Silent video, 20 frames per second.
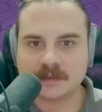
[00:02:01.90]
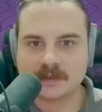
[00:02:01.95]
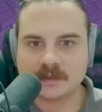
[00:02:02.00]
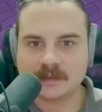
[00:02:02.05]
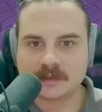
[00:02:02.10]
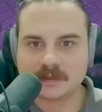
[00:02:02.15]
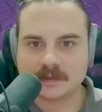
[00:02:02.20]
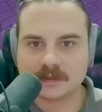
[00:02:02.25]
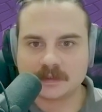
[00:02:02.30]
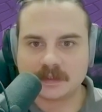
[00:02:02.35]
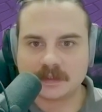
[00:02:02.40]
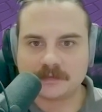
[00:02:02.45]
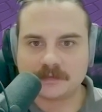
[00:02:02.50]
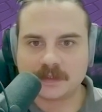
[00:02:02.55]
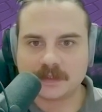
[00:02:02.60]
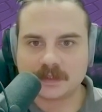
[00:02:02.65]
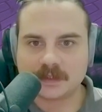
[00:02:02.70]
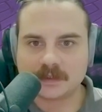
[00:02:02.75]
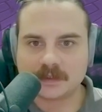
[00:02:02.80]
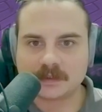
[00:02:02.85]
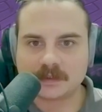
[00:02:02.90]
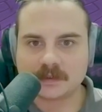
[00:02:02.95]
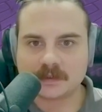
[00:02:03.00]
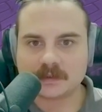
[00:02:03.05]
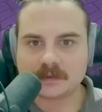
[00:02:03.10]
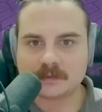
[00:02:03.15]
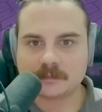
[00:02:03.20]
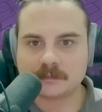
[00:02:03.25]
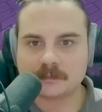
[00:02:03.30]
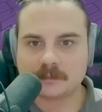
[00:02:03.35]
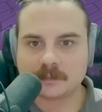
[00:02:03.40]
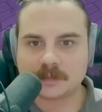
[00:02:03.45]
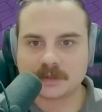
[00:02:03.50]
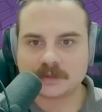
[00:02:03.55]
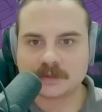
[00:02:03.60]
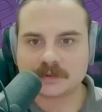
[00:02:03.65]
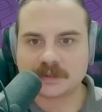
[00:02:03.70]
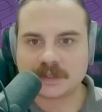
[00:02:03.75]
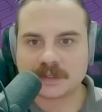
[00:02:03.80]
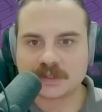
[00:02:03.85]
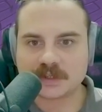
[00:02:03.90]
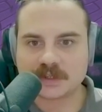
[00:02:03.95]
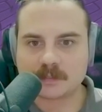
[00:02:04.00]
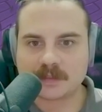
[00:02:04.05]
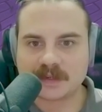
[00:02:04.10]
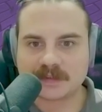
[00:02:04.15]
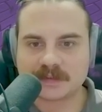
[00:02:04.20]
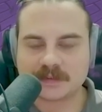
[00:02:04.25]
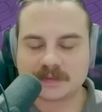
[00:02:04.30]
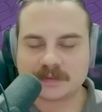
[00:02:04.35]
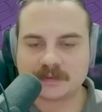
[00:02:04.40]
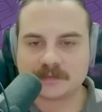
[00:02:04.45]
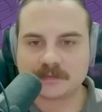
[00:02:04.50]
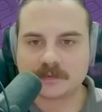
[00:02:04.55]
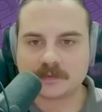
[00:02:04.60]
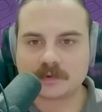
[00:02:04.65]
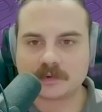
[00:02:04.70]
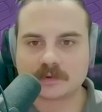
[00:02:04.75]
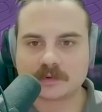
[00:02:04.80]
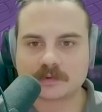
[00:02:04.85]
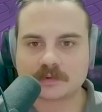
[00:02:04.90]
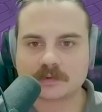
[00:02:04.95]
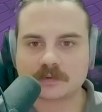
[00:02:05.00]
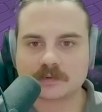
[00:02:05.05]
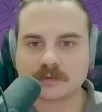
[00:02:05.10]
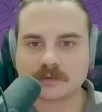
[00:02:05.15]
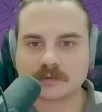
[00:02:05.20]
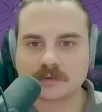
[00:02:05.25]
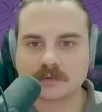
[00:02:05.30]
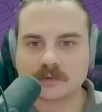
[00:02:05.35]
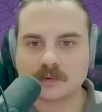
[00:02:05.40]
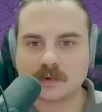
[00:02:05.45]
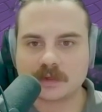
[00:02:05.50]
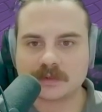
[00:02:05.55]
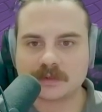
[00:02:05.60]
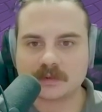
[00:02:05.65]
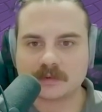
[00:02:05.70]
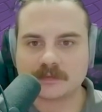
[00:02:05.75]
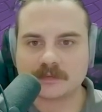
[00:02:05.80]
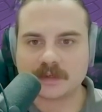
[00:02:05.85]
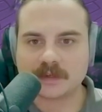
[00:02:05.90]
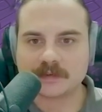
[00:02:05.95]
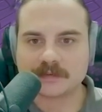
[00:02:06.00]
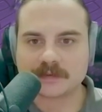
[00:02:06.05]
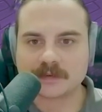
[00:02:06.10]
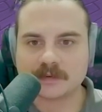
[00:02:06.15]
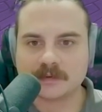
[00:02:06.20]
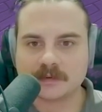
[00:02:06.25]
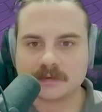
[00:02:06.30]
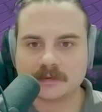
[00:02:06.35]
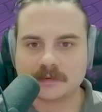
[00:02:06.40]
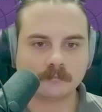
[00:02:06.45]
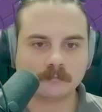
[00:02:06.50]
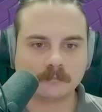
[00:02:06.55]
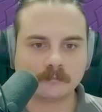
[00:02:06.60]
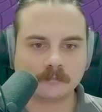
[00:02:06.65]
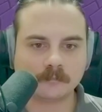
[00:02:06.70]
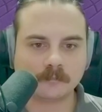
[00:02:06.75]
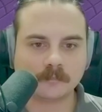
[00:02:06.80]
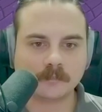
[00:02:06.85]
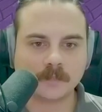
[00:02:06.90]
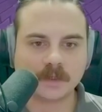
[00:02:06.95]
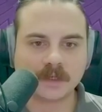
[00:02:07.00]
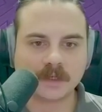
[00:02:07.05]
Cleaving, Blood Rage, and Battle for quality of life. I